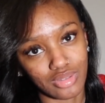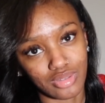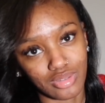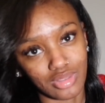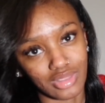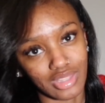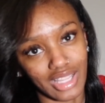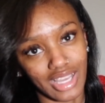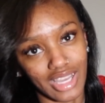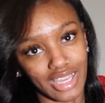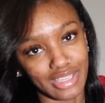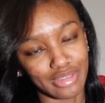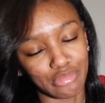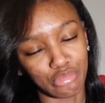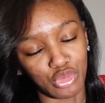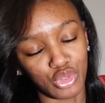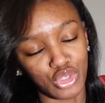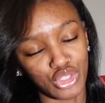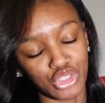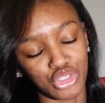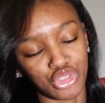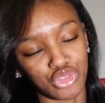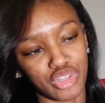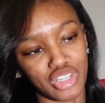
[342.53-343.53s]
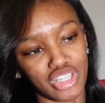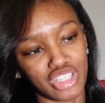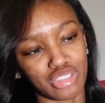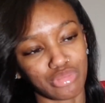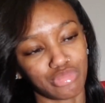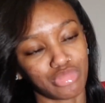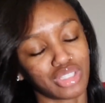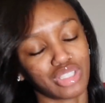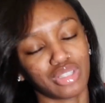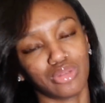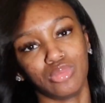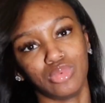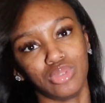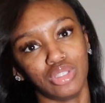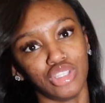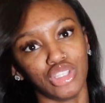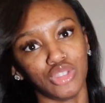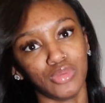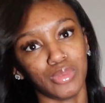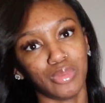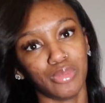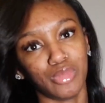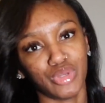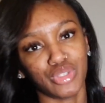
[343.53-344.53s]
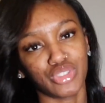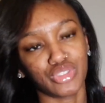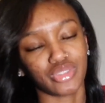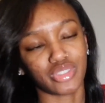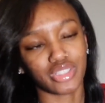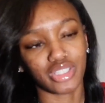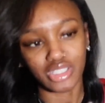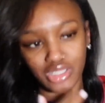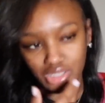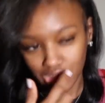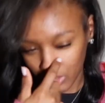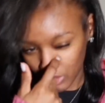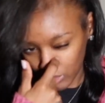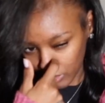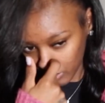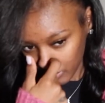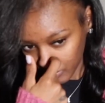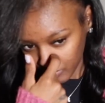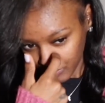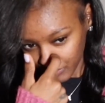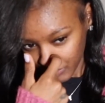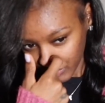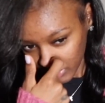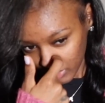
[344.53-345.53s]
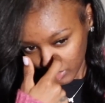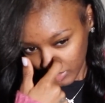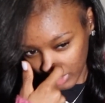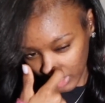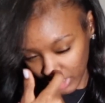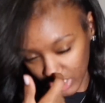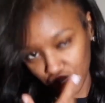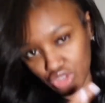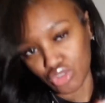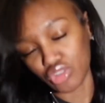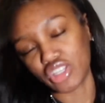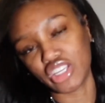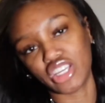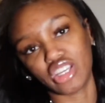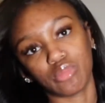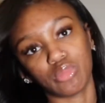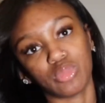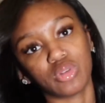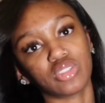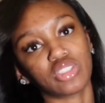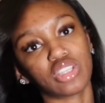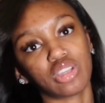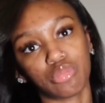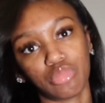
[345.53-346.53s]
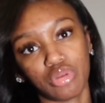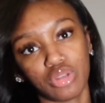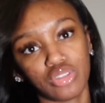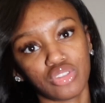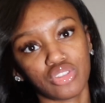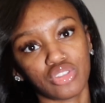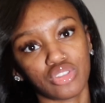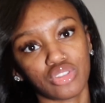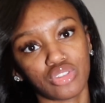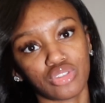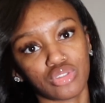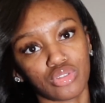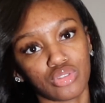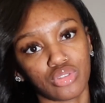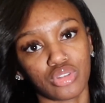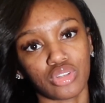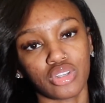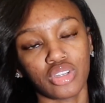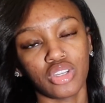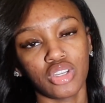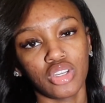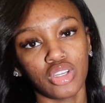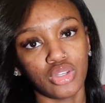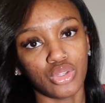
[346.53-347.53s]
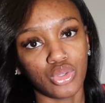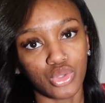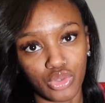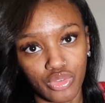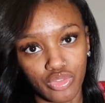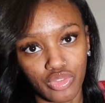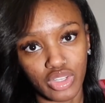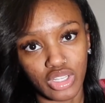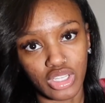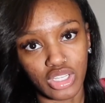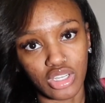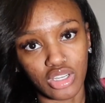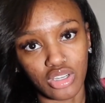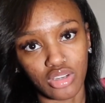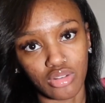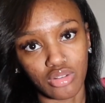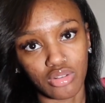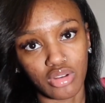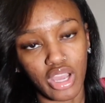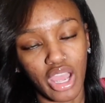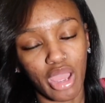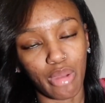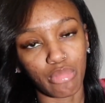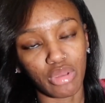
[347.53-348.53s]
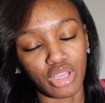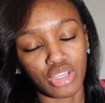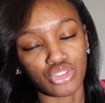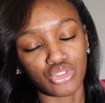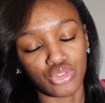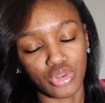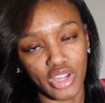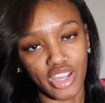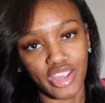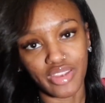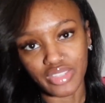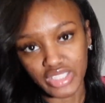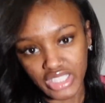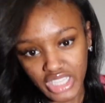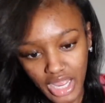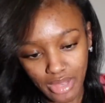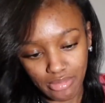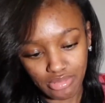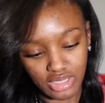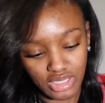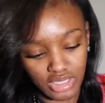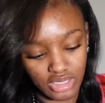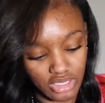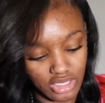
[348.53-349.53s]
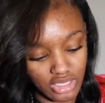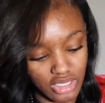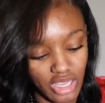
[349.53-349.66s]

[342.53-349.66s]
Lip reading: like moisturized, but it really do moisturize. So when I get on camera and take pictures or do a video, I make sure I have chapstick.